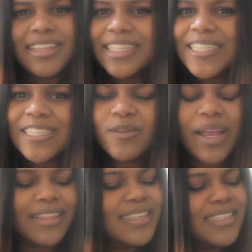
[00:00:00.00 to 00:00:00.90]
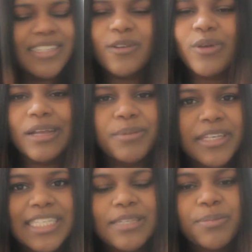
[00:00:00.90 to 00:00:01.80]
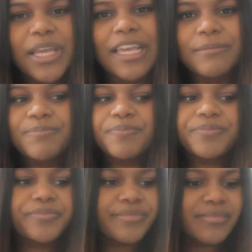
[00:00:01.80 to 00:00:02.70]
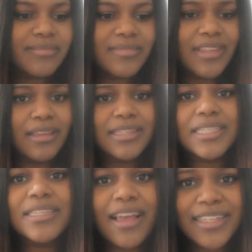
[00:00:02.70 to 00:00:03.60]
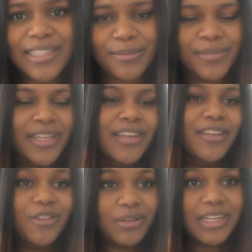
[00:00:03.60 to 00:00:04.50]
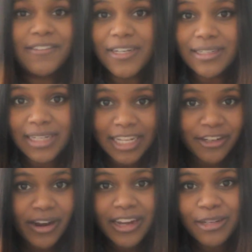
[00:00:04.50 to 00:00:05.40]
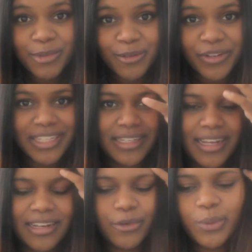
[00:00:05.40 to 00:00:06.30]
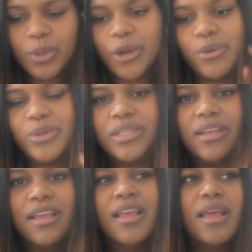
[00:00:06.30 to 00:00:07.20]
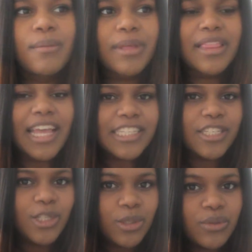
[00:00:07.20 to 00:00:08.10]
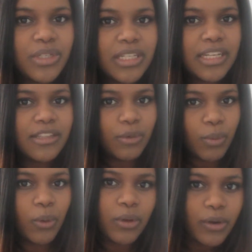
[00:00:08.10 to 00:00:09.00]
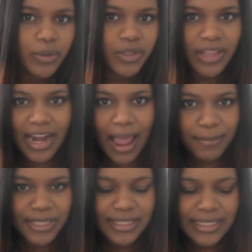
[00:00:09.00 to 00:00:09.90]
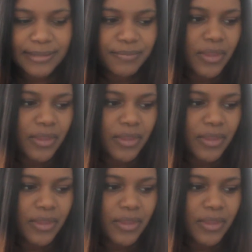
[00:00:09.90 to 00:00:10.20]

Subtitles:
This is great. This is a great place to be. This is awesome. You could even hit your honeymoon phase again. Who knows? But that's usually the roller coaster that happens.